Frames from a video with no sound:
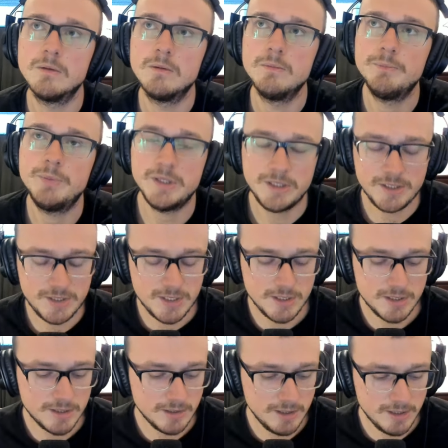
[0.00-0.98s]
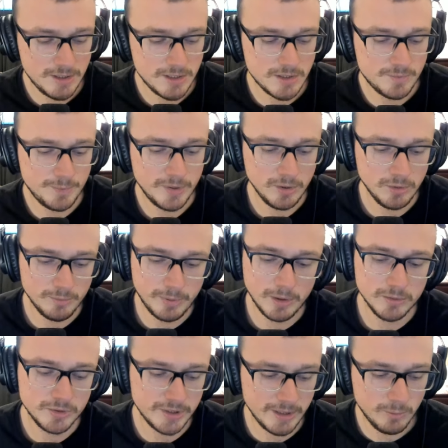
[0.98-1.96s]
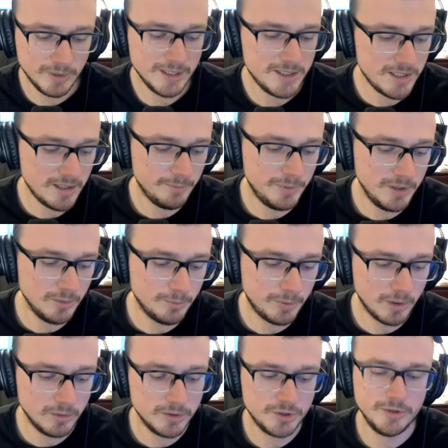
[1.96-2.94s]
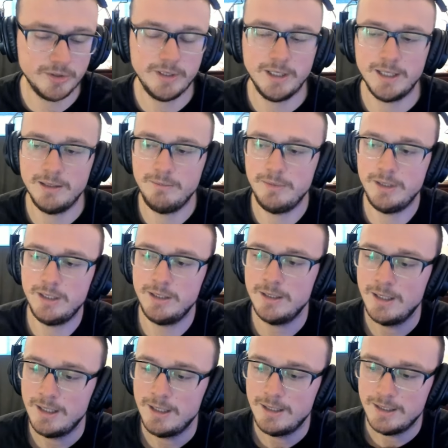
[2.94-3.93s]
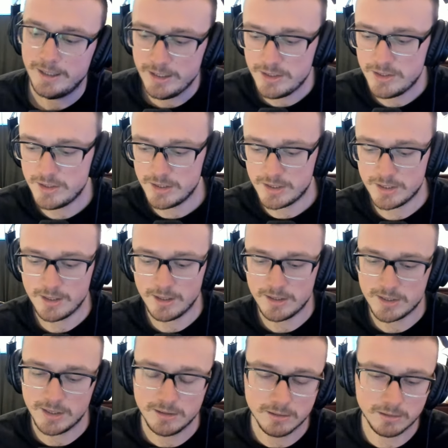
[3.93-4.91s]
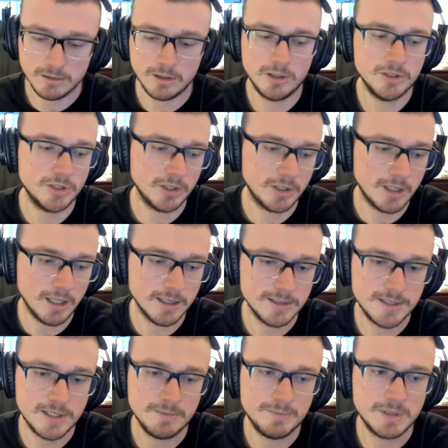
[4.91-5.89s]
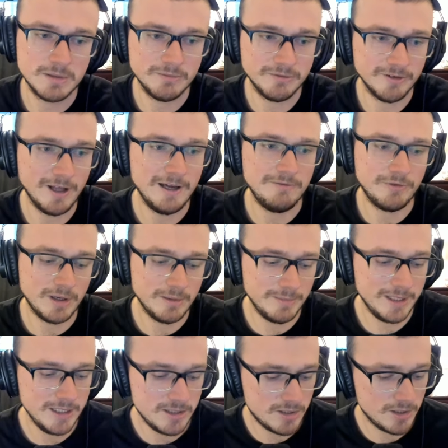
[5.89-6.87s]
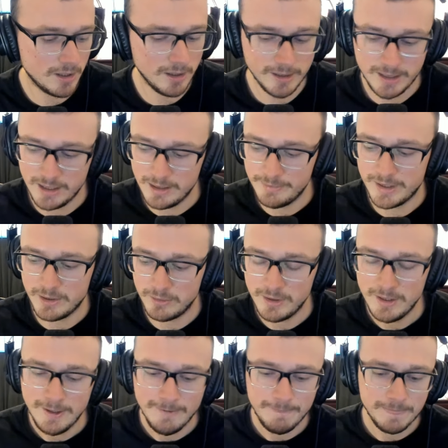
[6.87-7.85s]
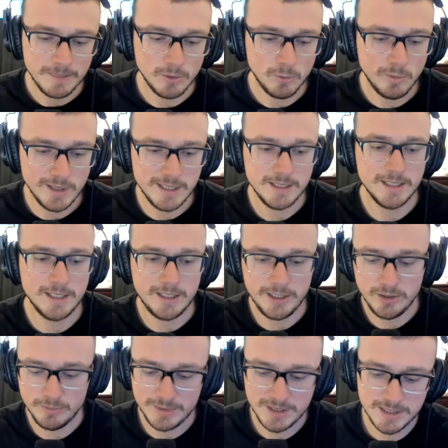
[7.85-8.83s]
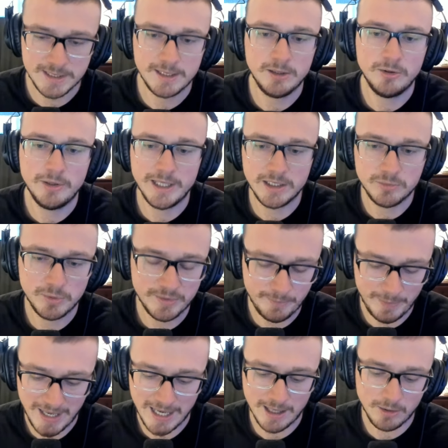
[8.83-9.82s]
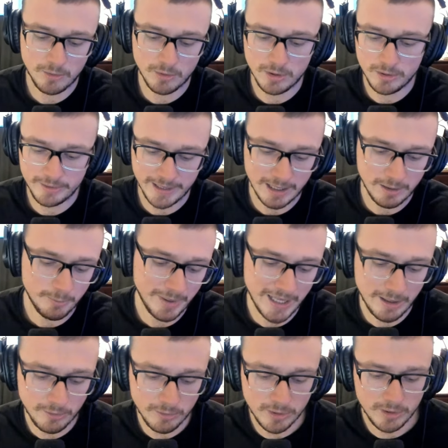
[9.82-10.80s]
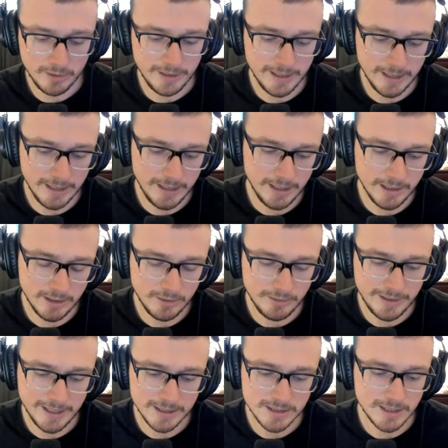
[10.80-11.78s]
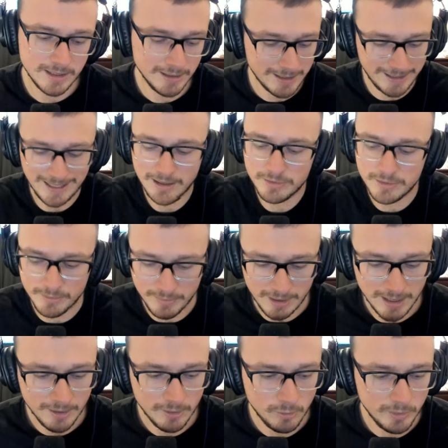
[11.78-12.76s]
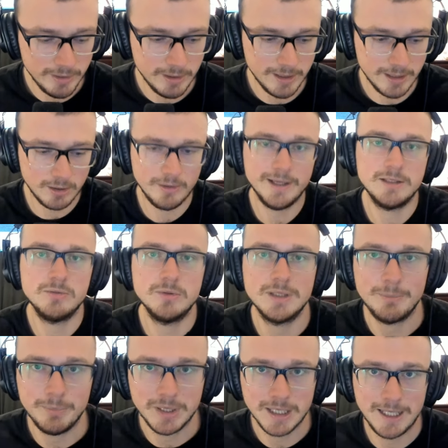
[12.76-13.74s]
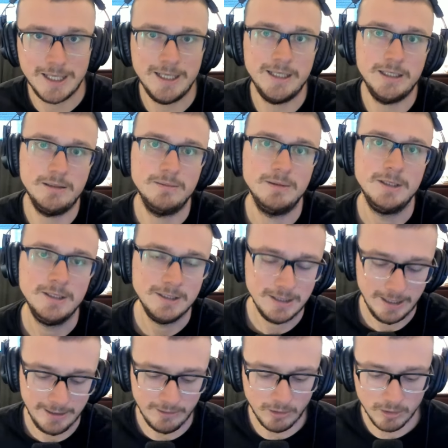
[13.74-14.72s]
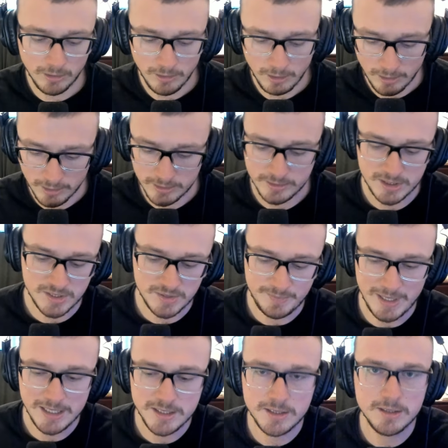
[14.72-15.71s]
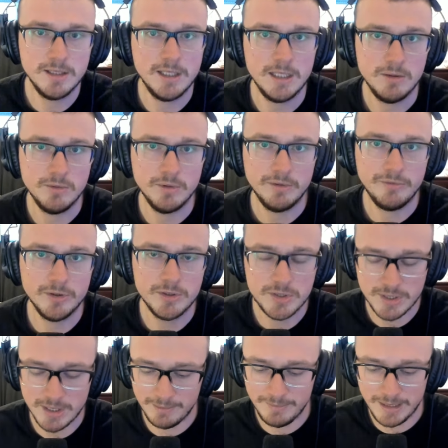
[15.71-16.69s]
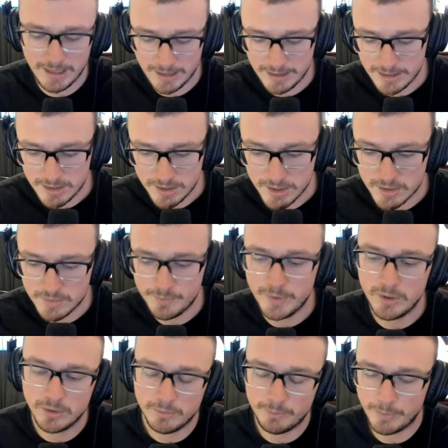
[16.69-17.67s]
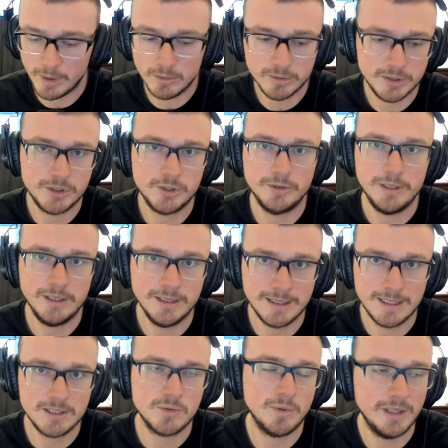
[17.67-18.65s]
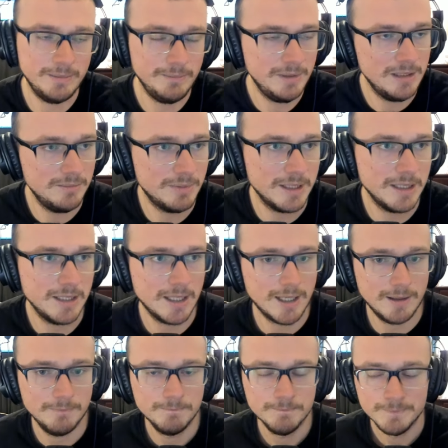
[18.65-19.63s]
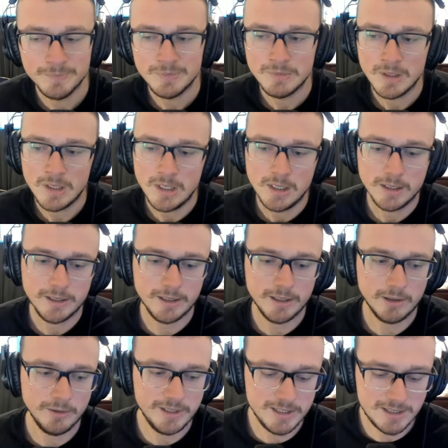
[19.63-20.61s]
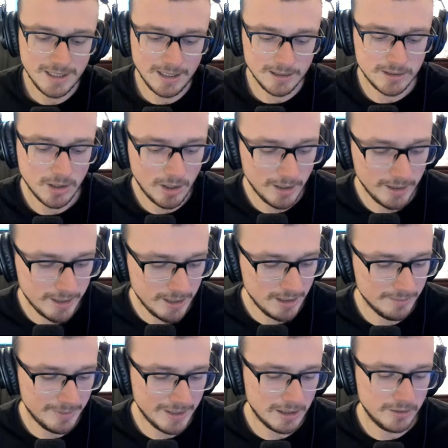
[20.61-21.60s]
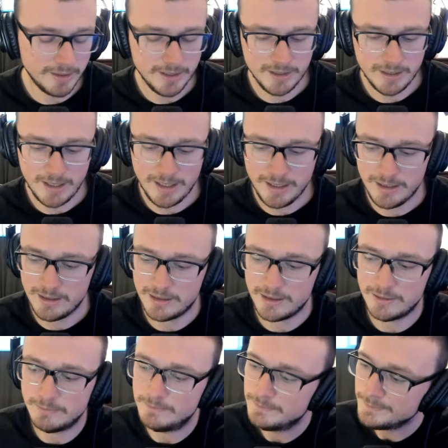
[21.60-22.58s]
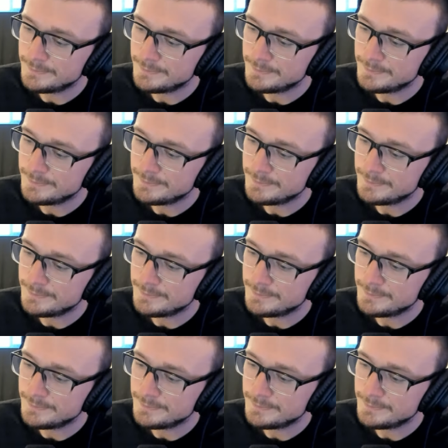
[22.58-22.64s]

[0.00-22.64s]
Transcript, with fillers: but this is this is pure poetry and when i say pure poetry i mean he's discussing the larger concepts of life i mean he's talking about the way that humans interact with power and how power interacts and like how the how we interact with the planet and our our space in the universe i mean this is pure poetry and that's what i mean by that you know he's not talking about a a um